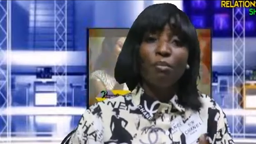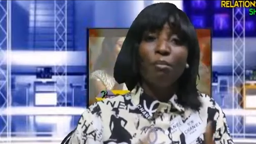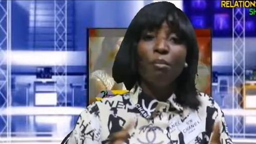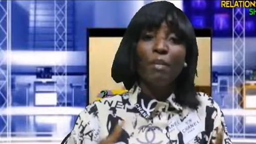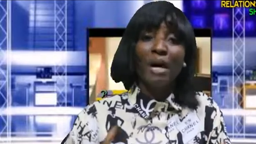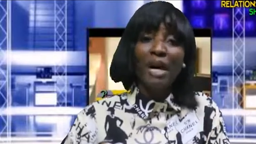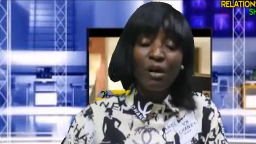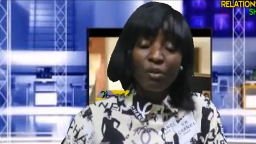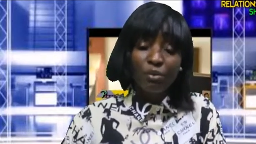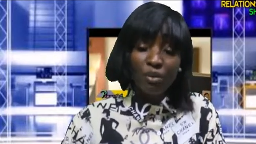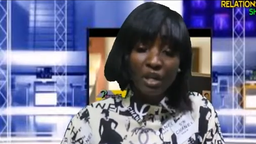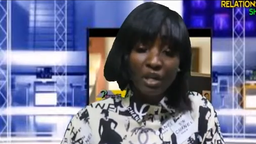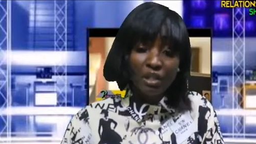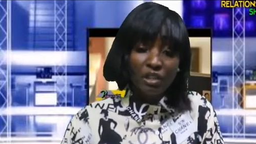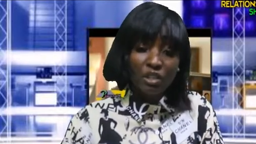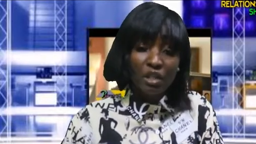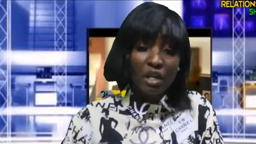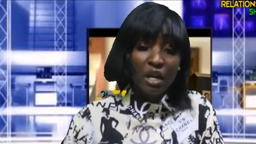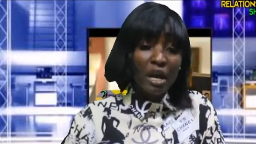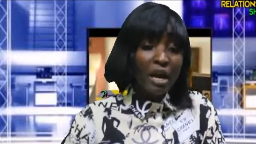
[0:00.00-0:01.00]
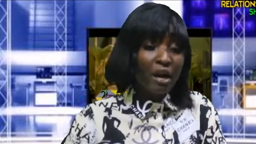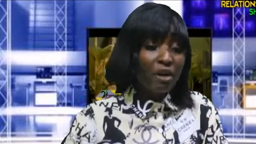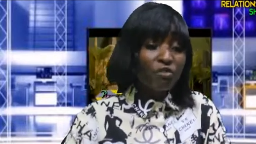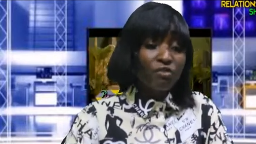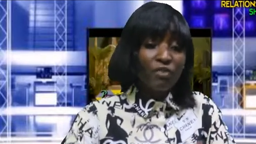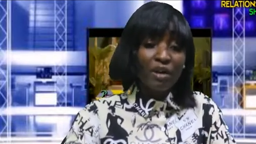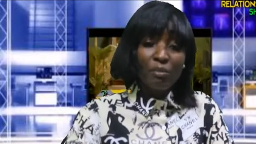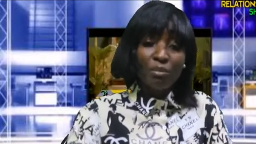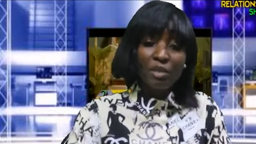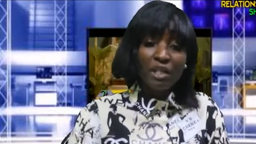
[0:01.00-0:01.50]
in marriage and
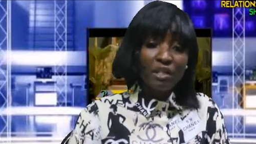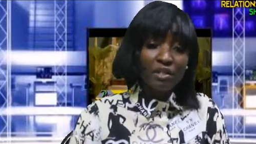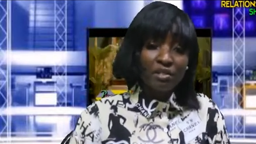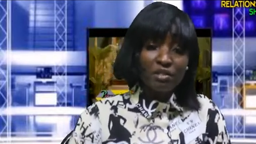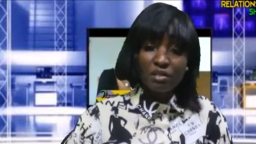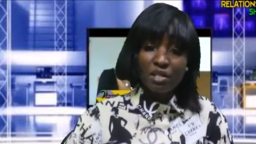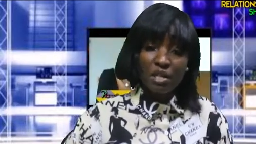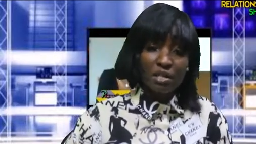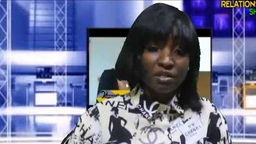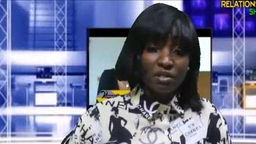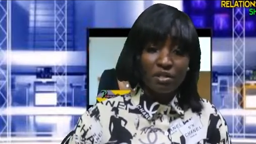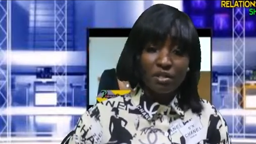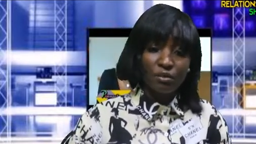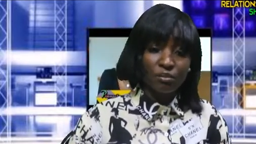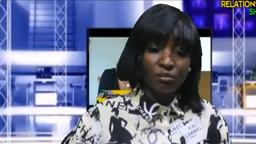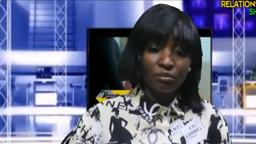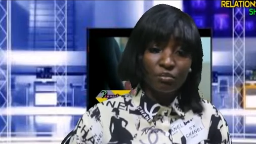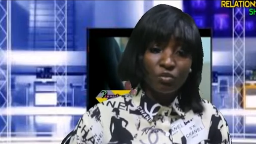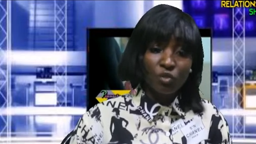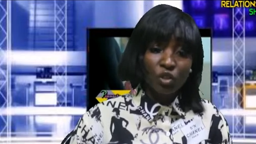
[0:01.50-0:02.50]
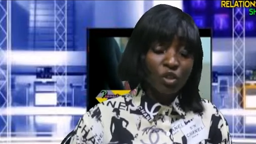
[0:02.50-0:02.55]
family setting.